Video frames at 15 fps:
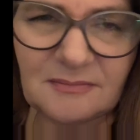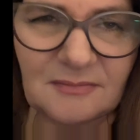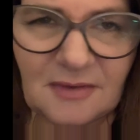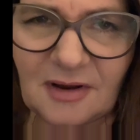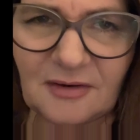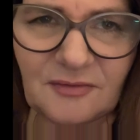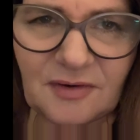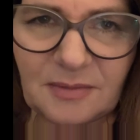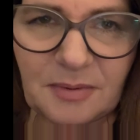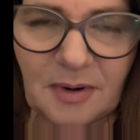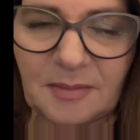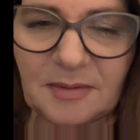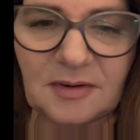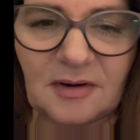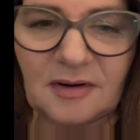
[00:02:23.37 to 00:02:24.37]
Lottery
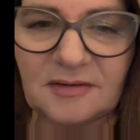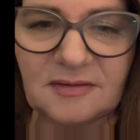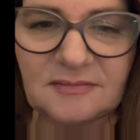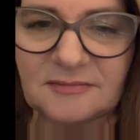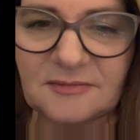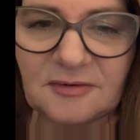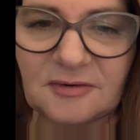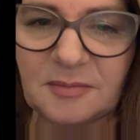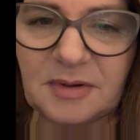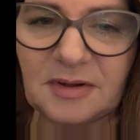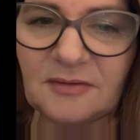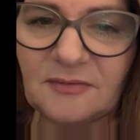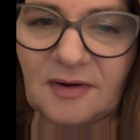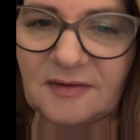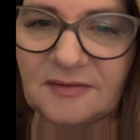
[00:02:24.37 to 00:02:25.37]
probably not gonna be
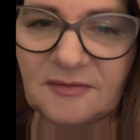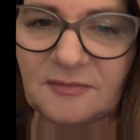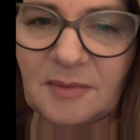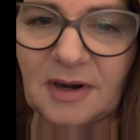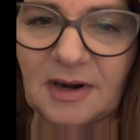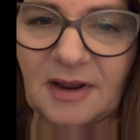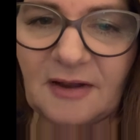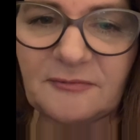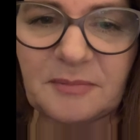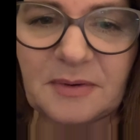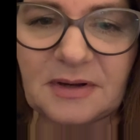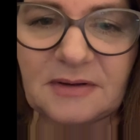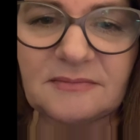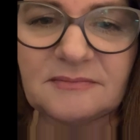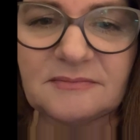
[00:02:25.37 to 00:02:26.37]
the rest of my life,
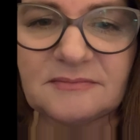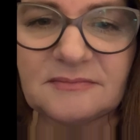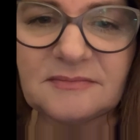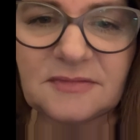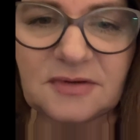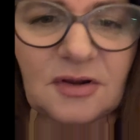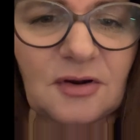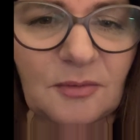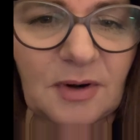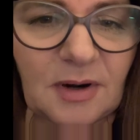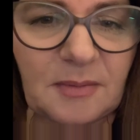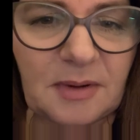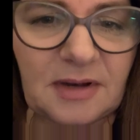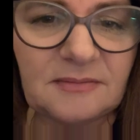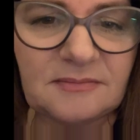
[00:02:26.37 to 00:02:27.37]
but you know what I
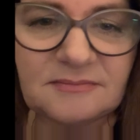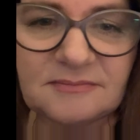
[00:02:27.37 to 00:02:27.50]
mean.